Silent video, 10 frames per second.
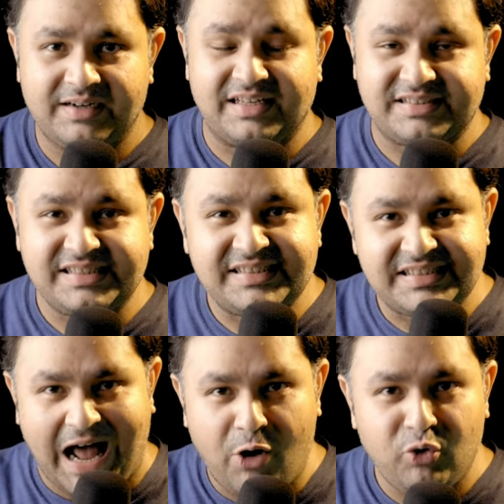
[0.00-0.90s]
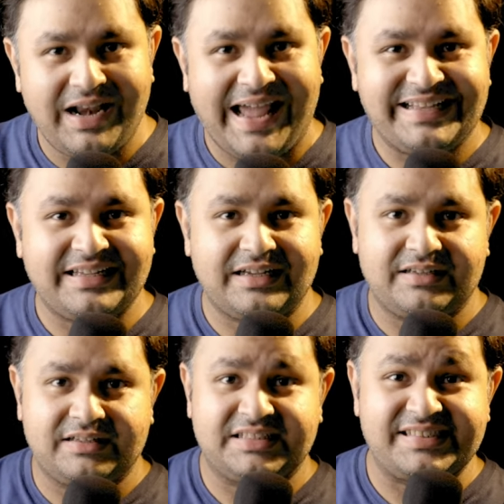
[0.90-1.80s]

Does it sound like the